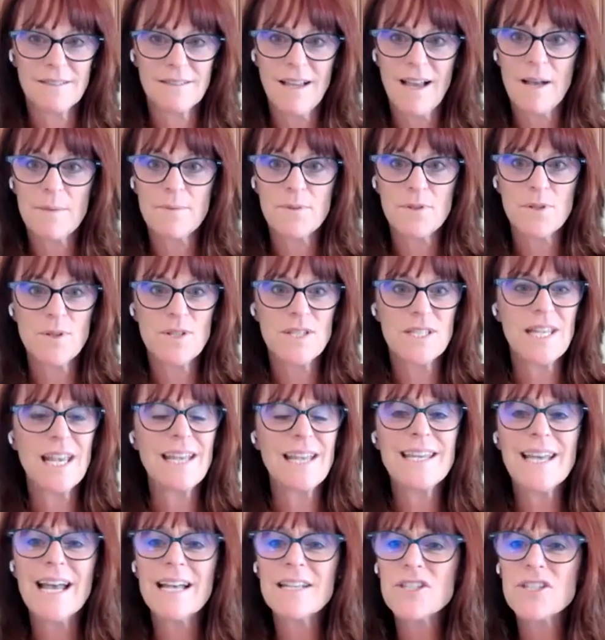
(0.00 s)
absolutely. Say
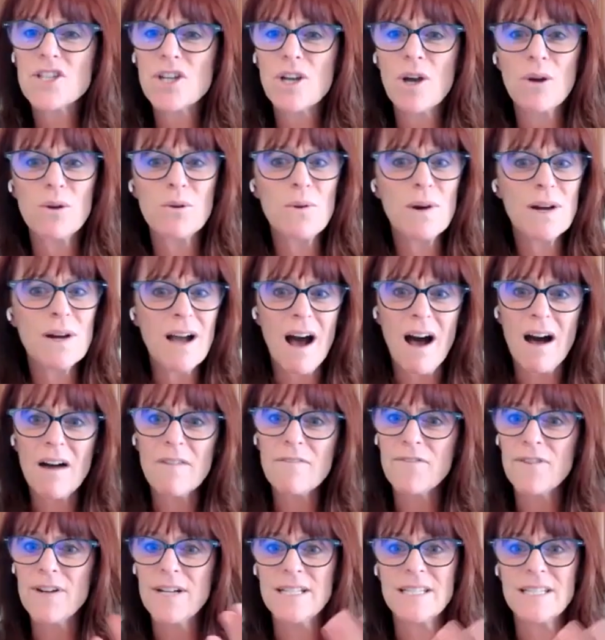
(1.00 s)
yes to go to a
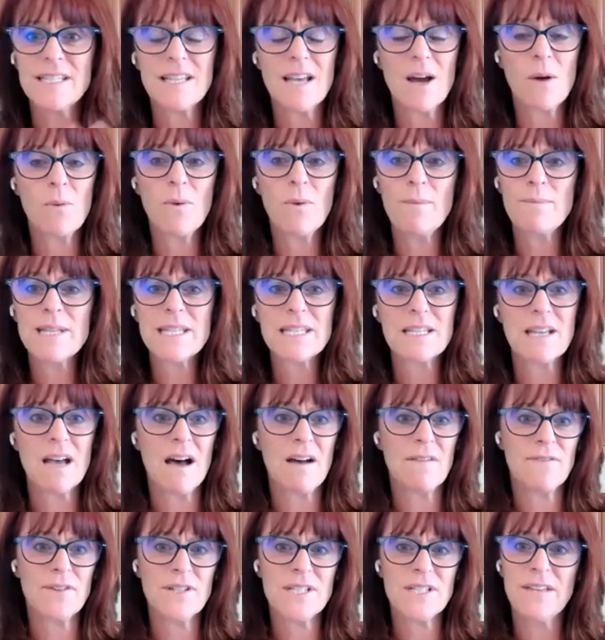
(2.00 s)
conference, a women's
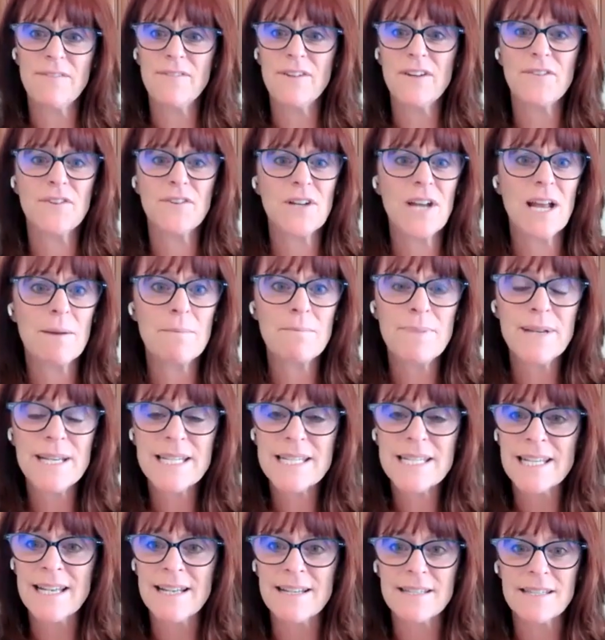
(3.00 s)
conference, even if you're not in
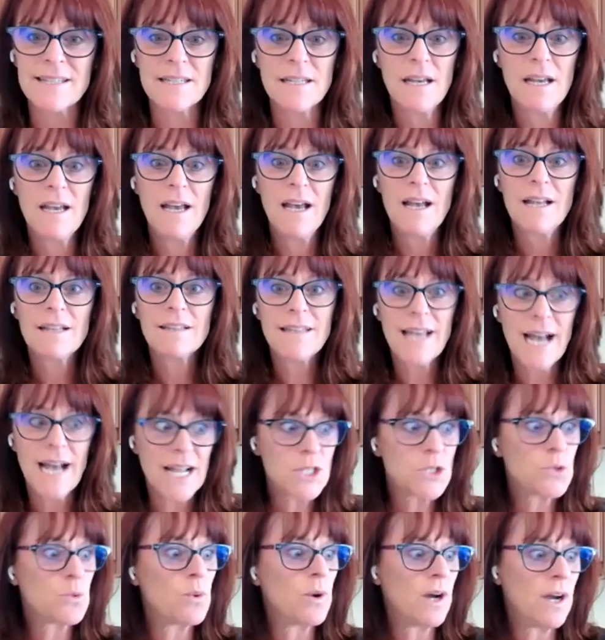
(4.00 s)
business.
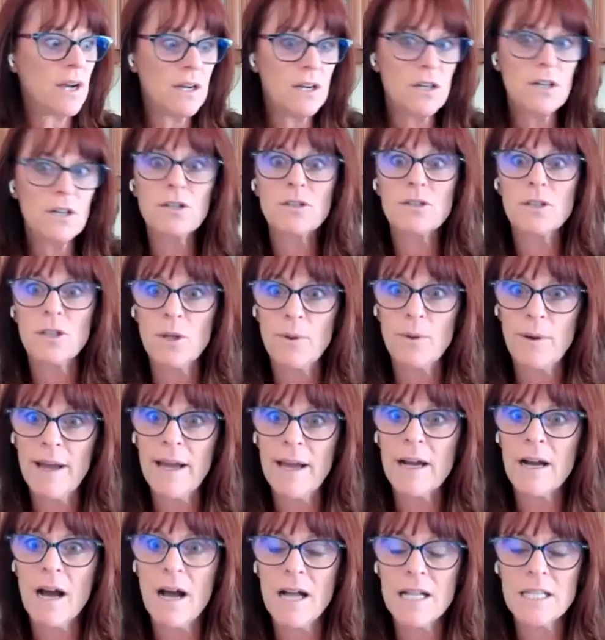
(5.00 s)
That's where I heard
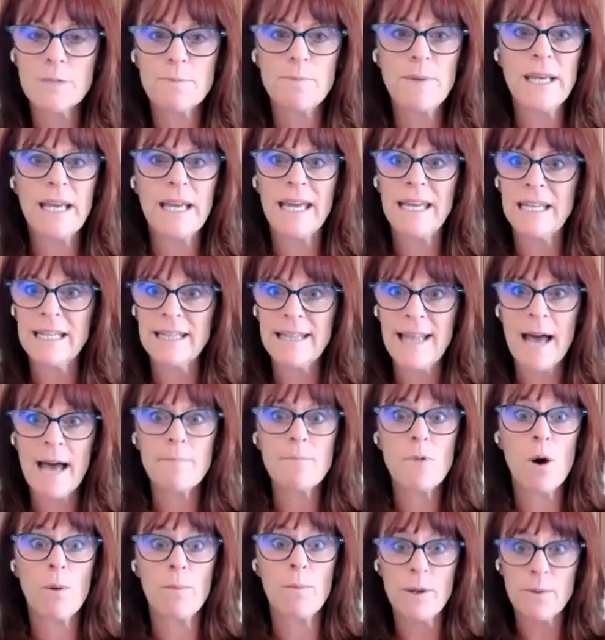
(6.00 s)
Luann Kahn speak. And in that
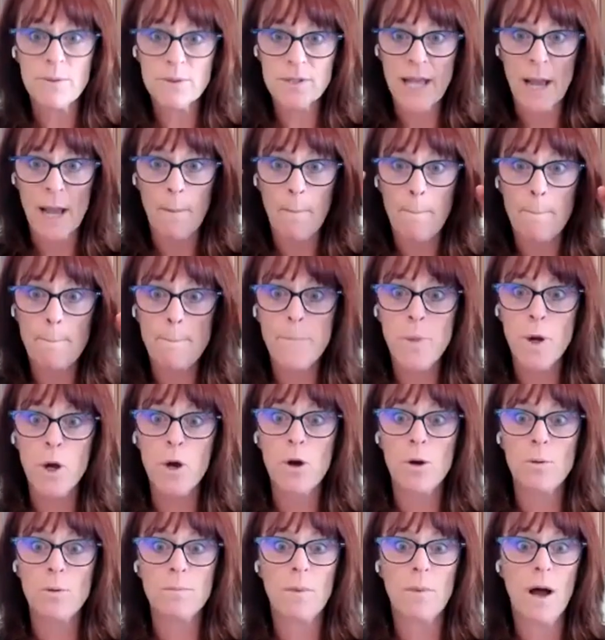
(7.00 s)
moment, it was like,
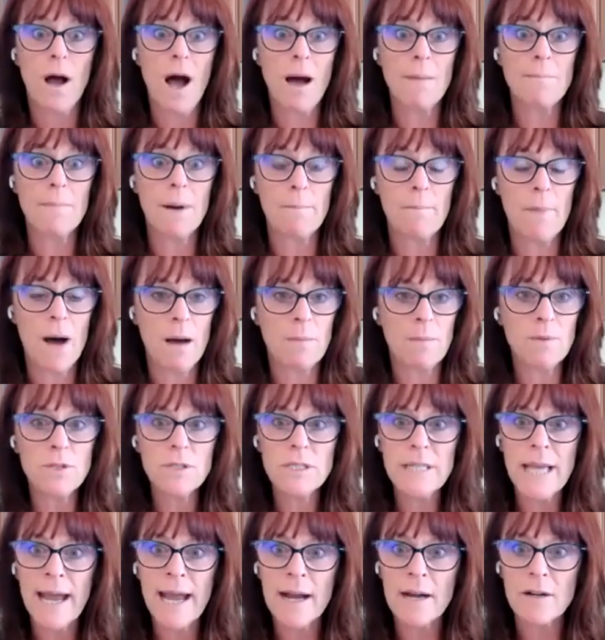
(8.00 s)
boom, I'm a mom who
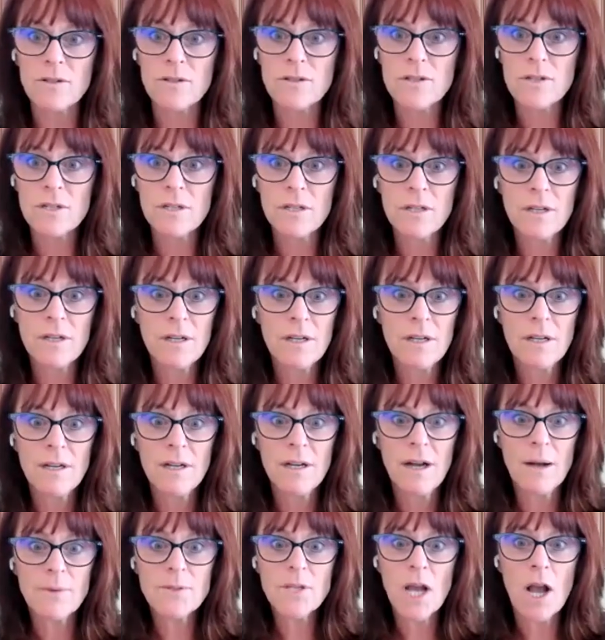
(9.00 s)
dares.
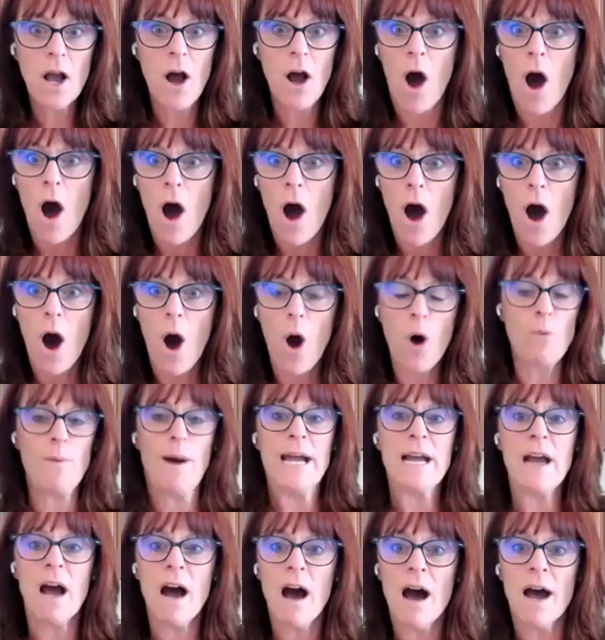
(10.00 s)
I was like, oh
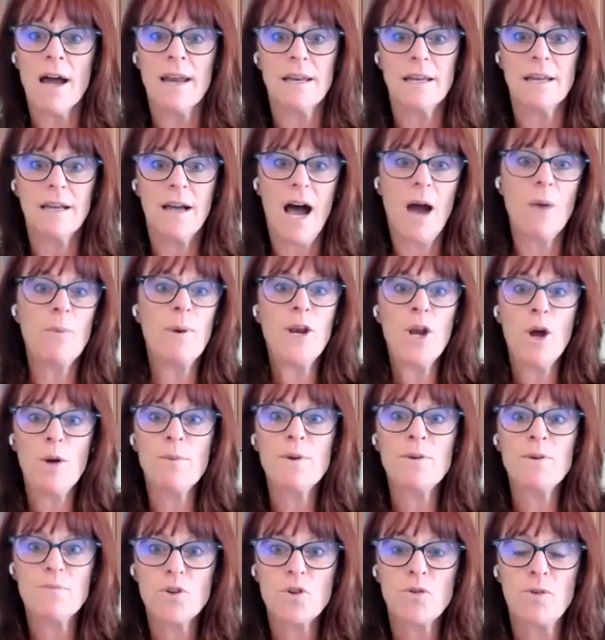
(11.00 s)
my God. I went home
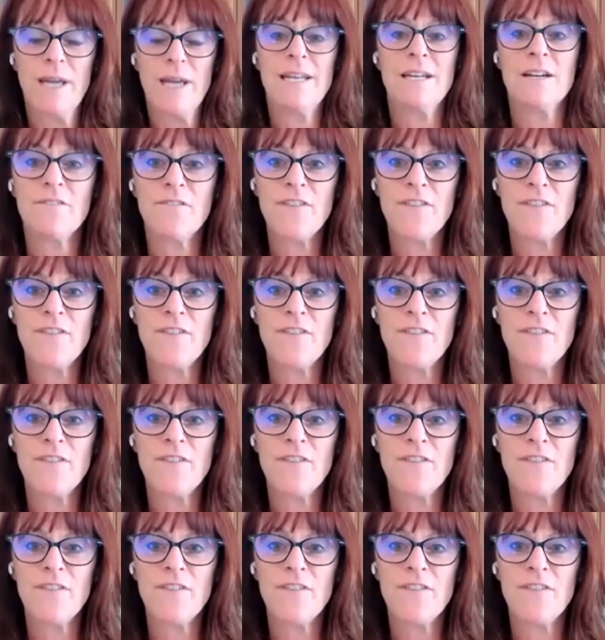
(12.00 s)
and created a